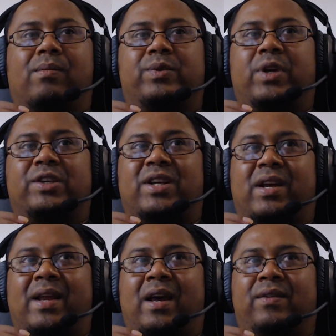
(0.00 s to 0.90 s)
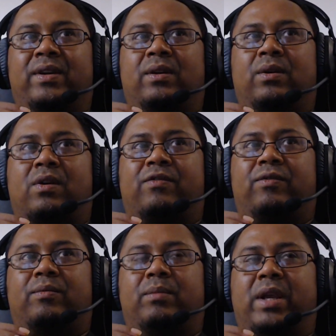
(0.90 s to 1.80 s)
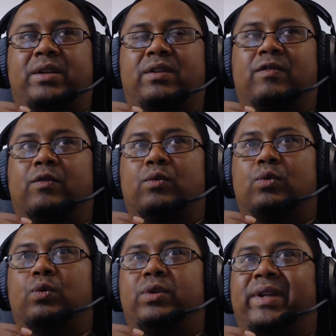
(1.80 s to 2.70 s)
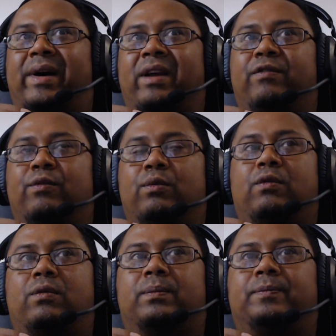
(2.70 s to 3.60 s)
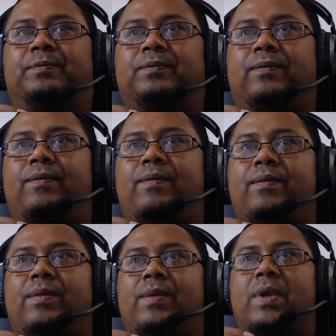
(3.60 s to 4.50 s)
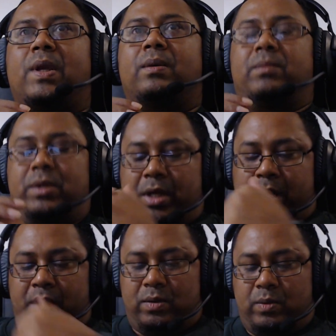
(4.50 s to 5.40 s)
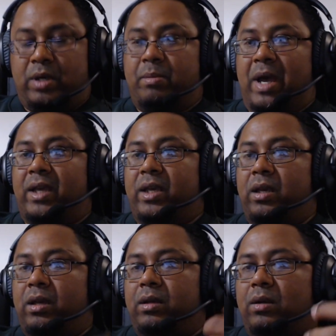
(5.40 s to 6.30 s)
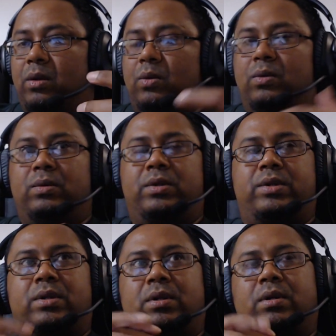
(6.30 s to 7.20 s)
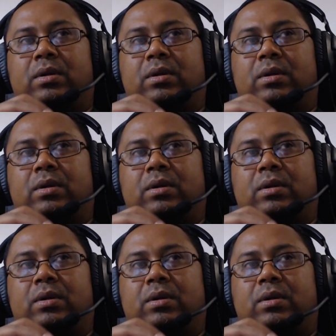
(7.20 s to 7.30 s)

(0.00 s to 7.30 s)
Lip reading: So I started having a lot of Malaysian food, Thai food, starting to wear baggy clothes,